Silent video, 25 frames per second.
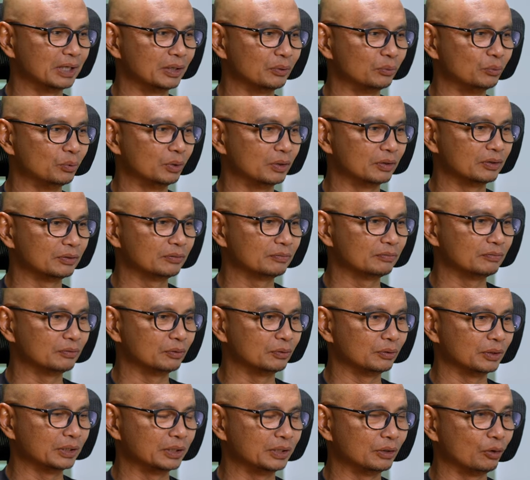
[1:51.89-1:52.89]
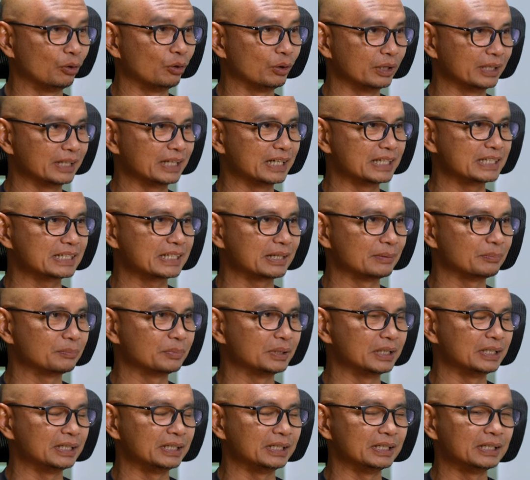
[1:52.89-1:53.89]
I worked for an oil and gas
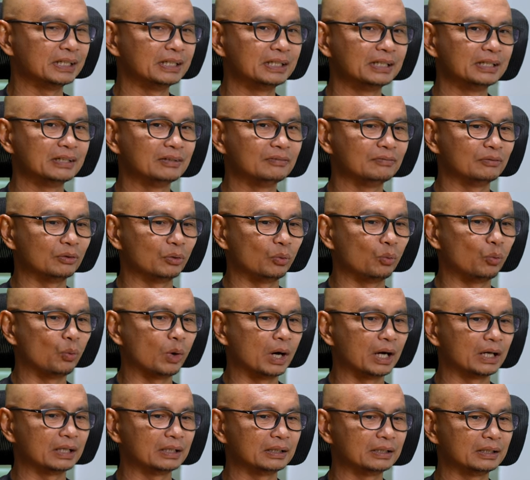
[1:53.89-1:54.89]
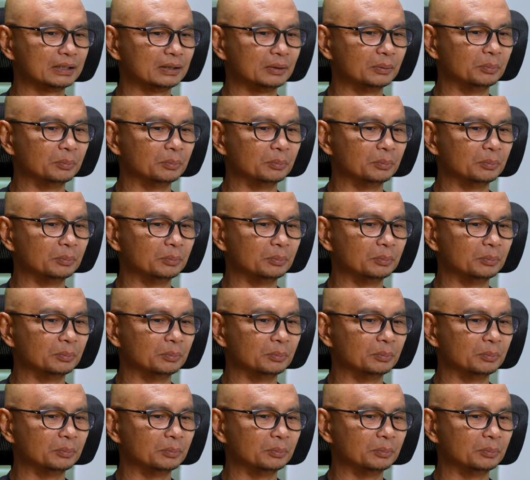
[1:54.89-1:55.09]
company for a while,